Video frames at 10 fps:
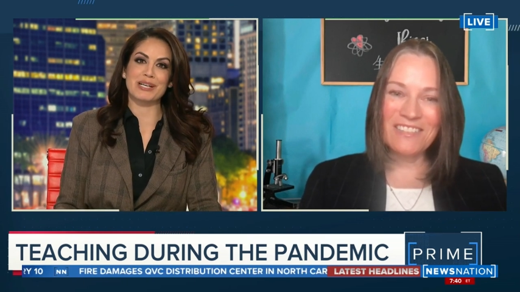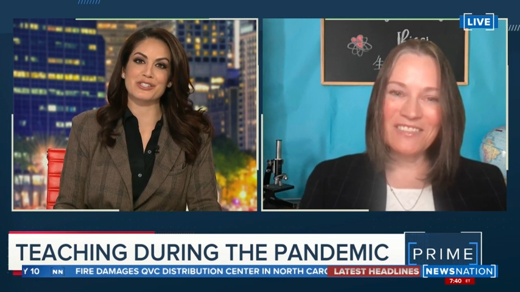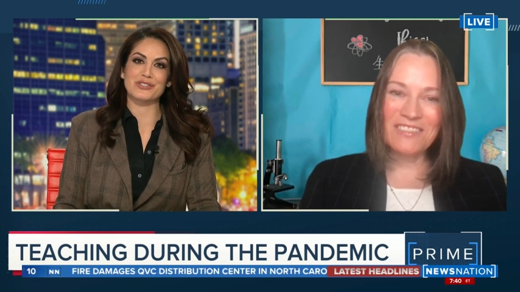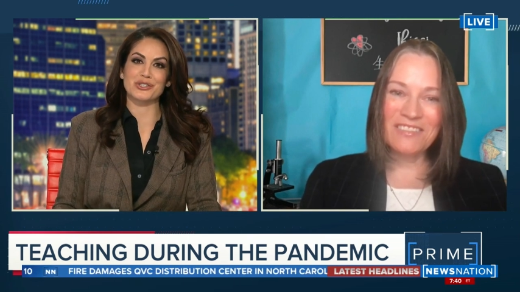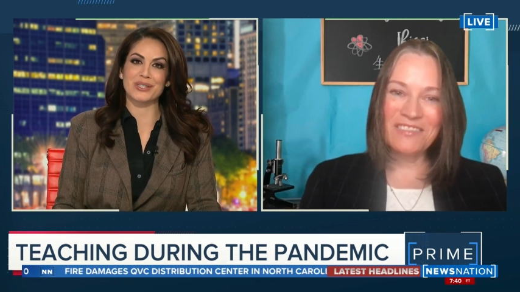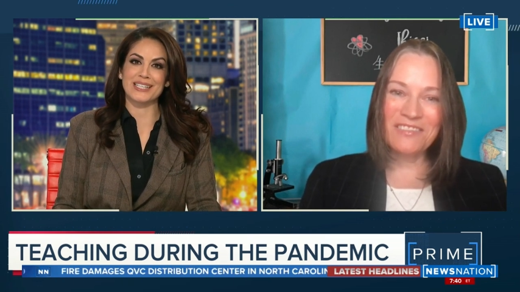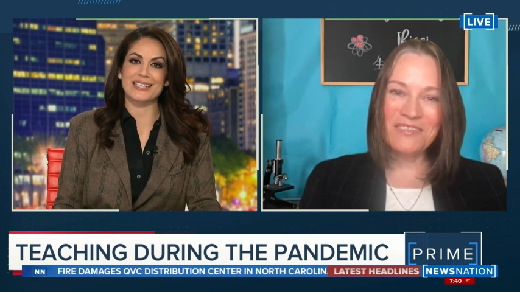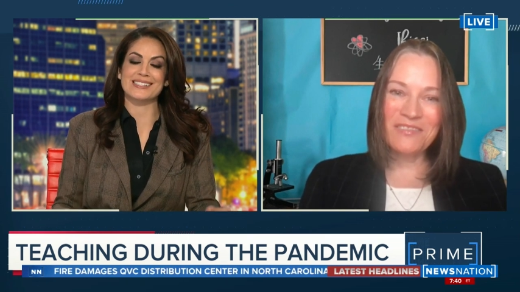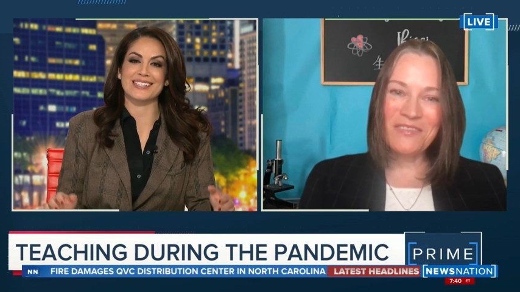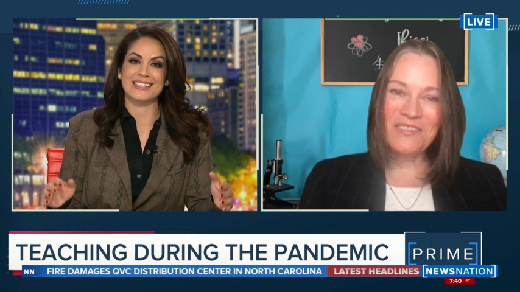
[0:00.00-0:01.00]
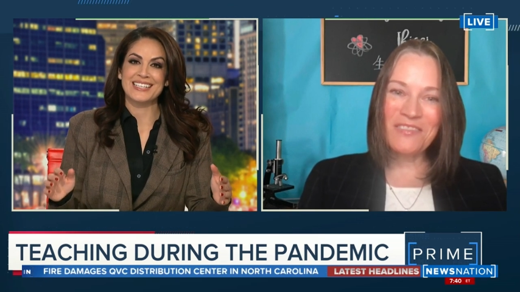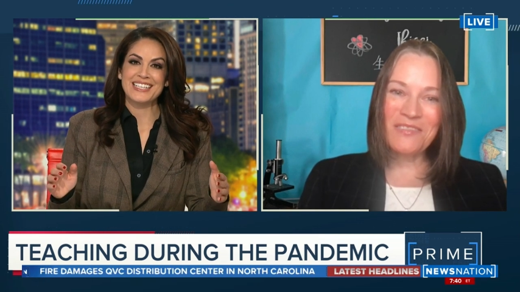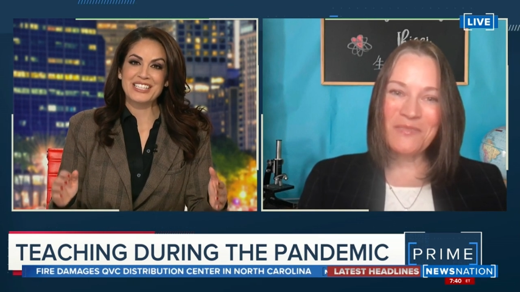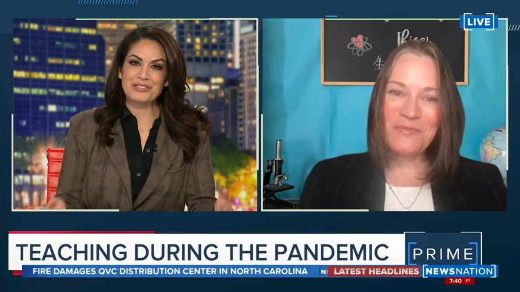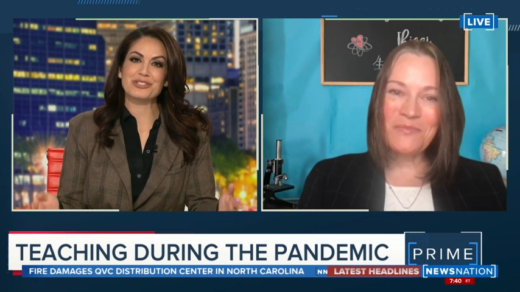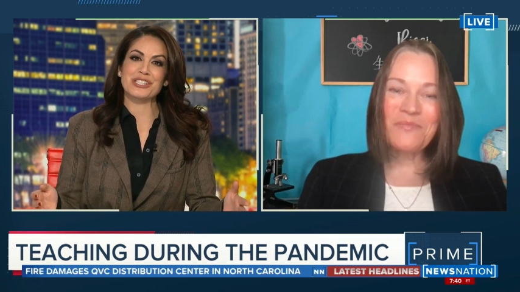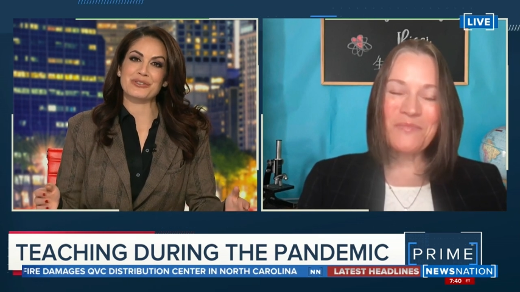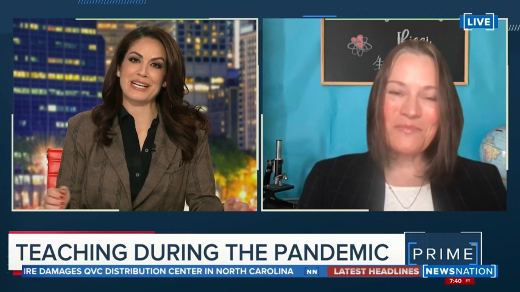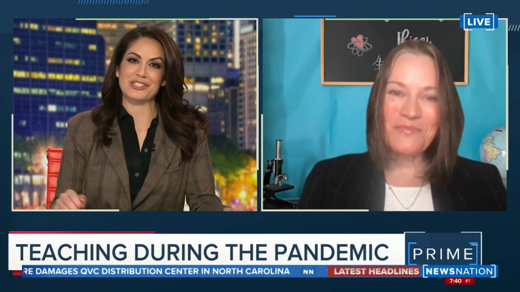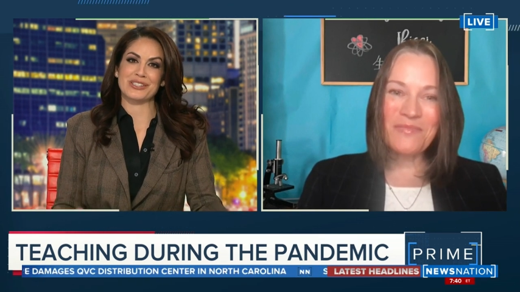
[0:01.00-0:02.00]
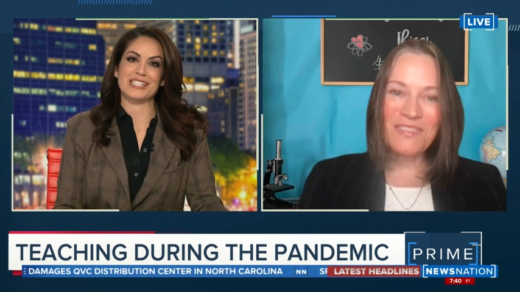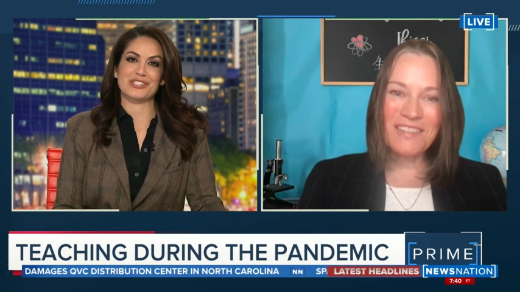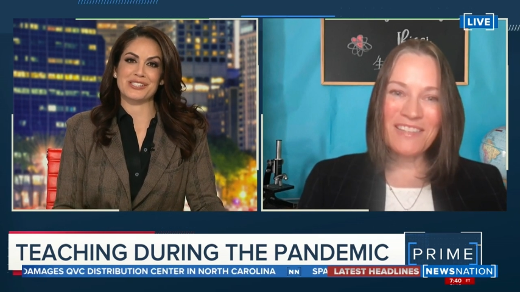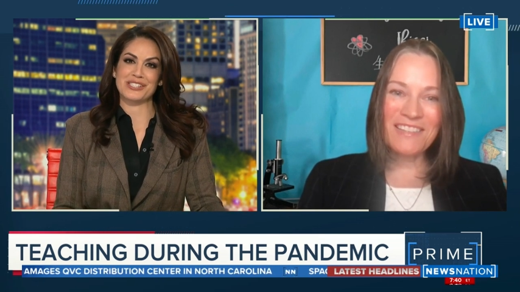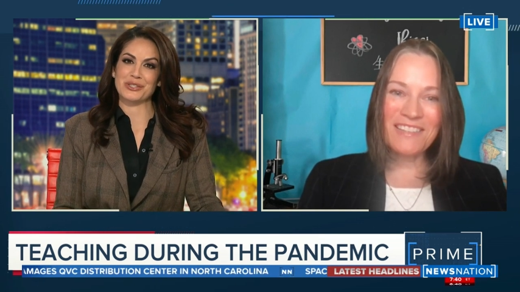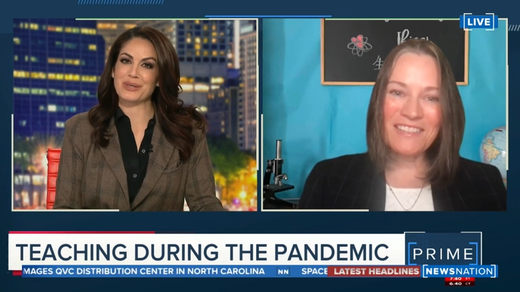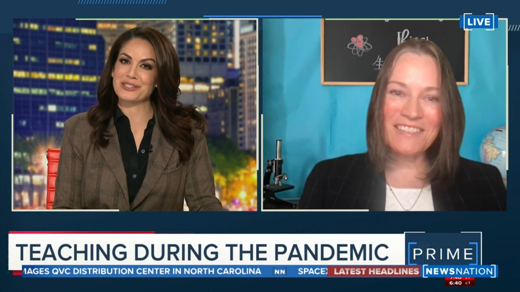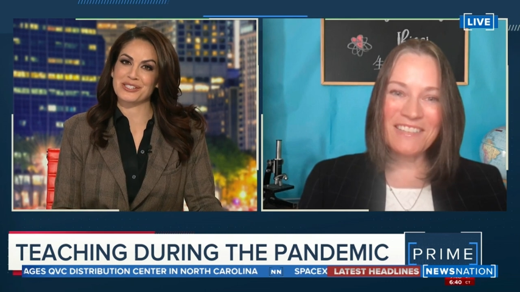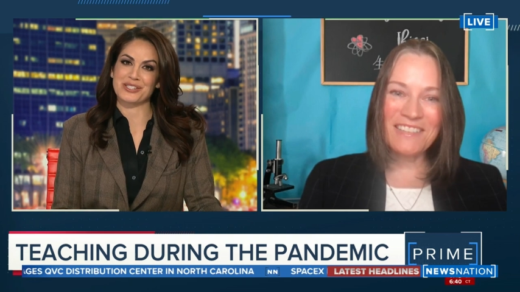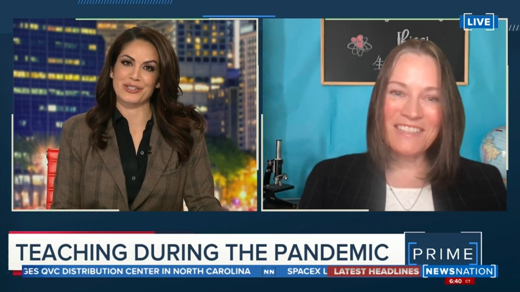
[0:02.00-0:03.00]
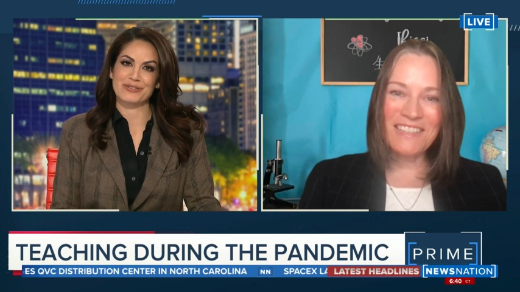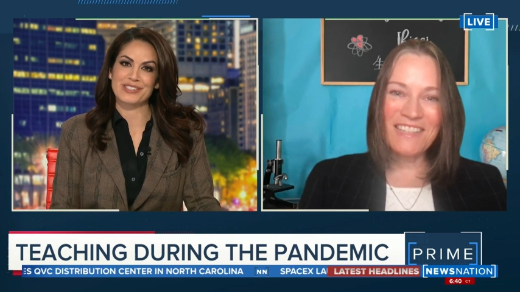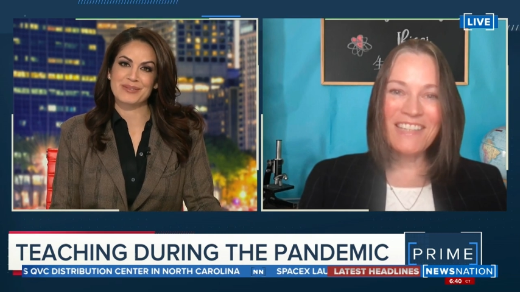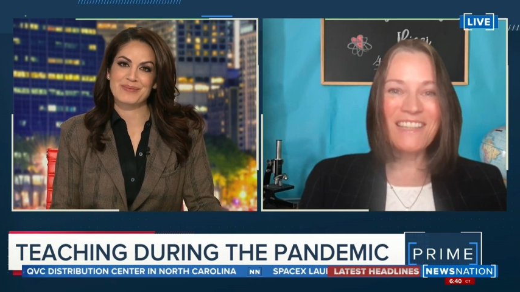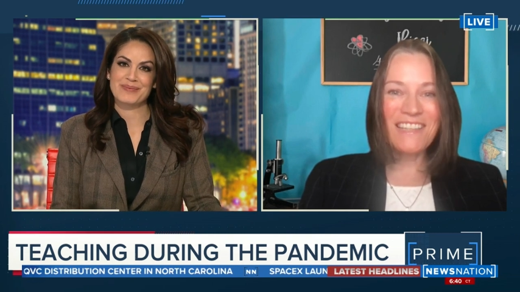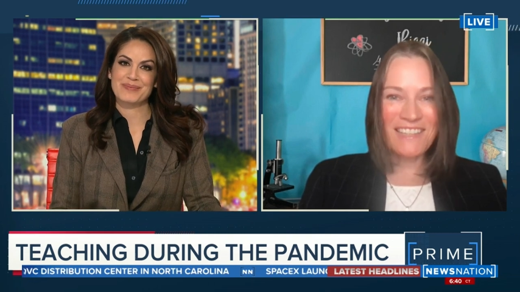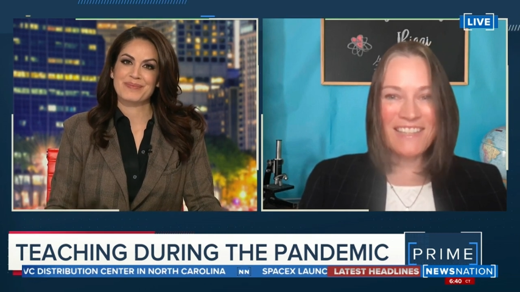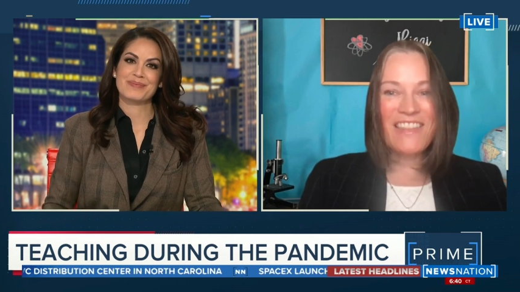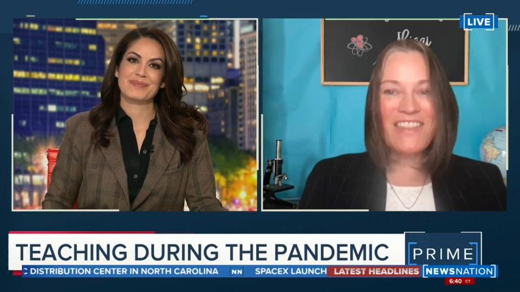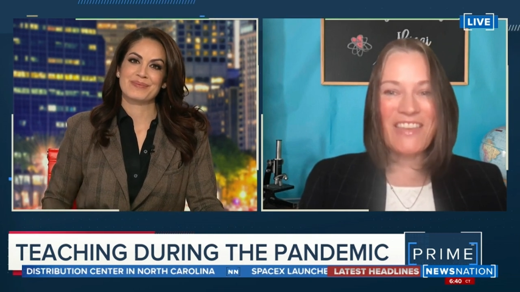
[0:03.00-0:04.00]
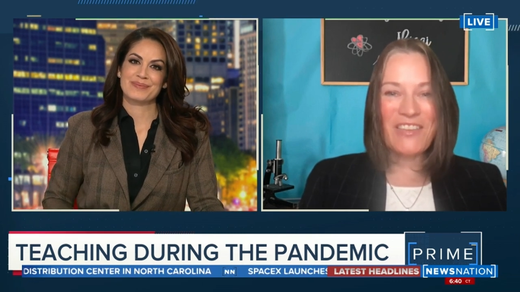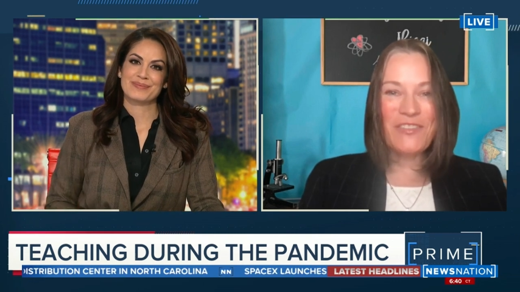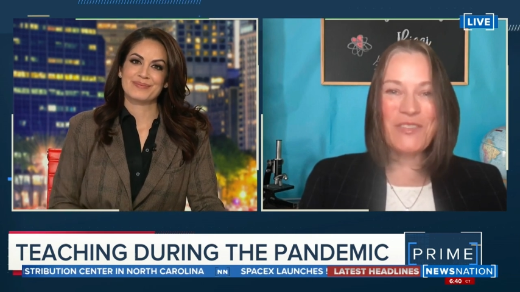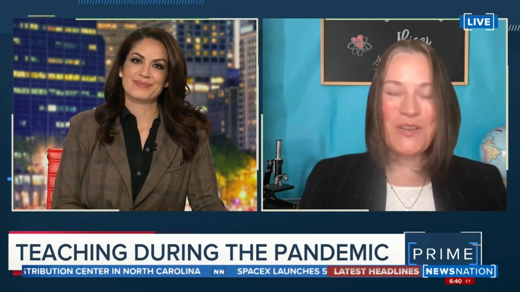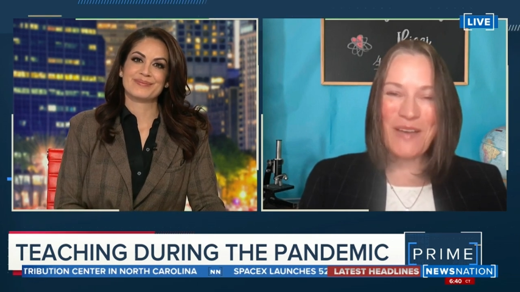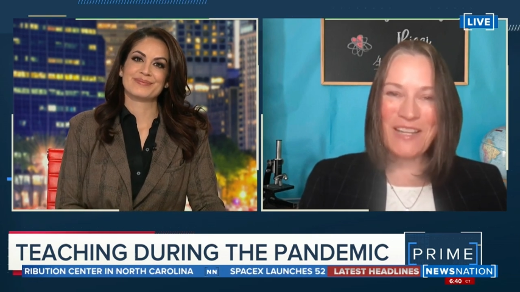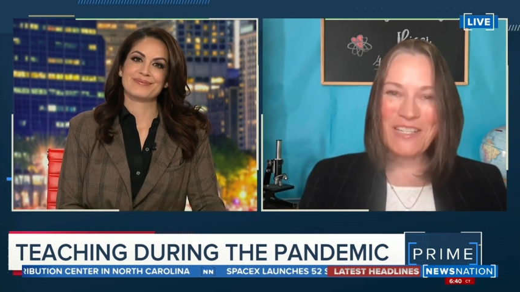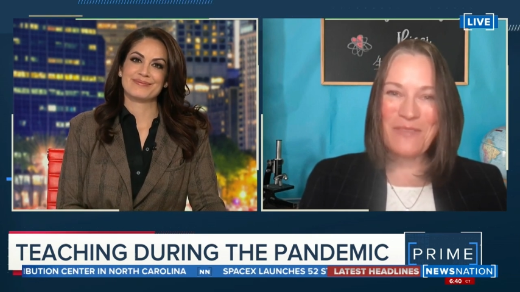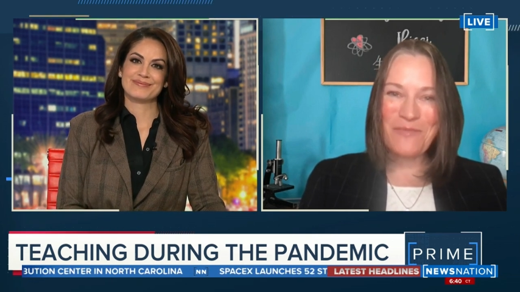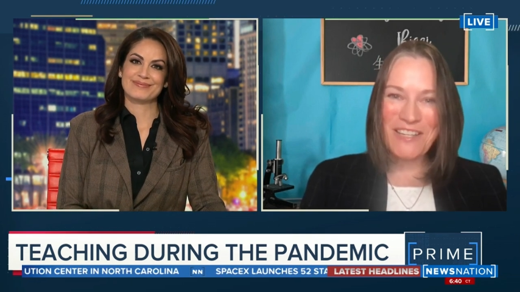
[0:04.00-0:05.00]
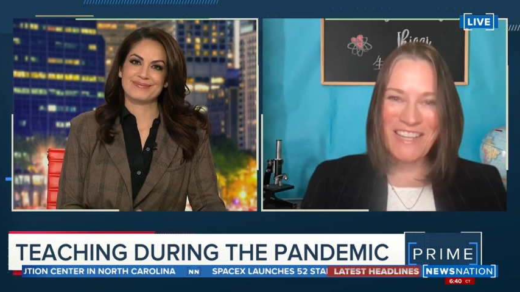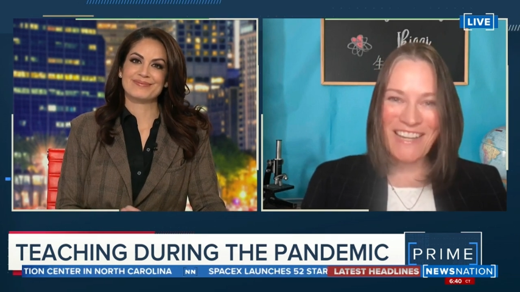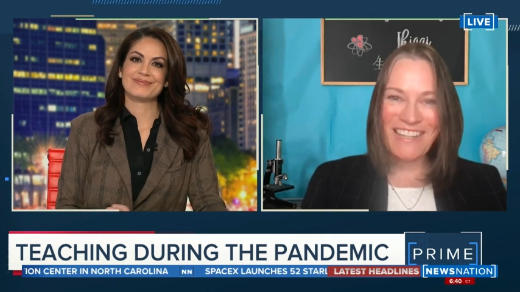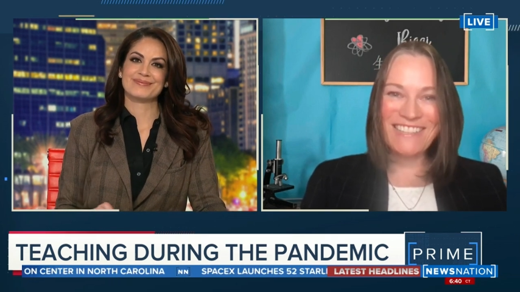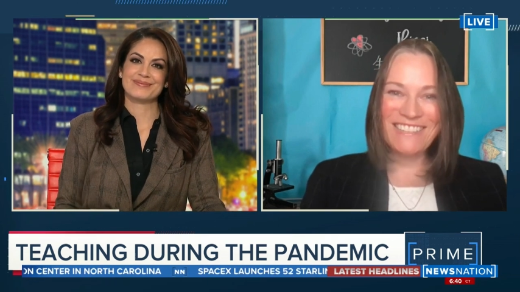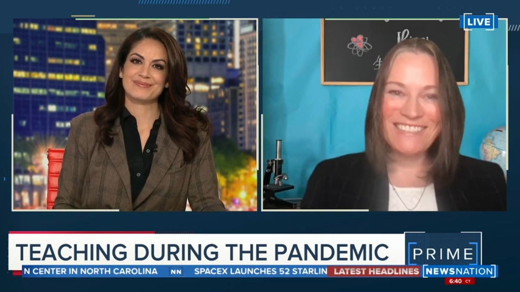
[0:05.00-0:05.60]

Speaker 1: much for joining us and huge congratulations to you. Well deserved.
Speaker 2: Thank you so much. I appreciate it.